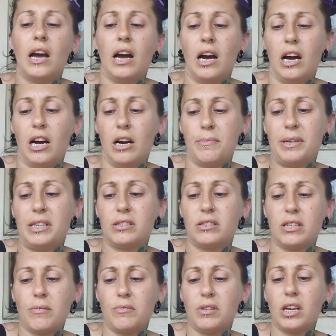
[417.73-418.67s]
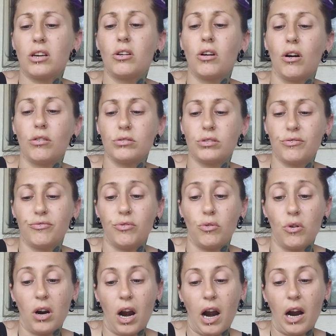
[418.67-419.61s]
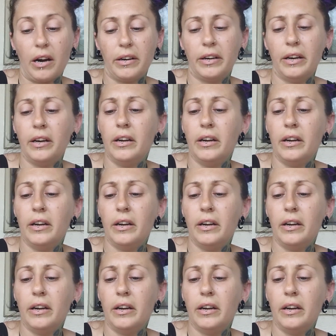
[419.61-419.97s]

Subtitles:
And the same thing goes for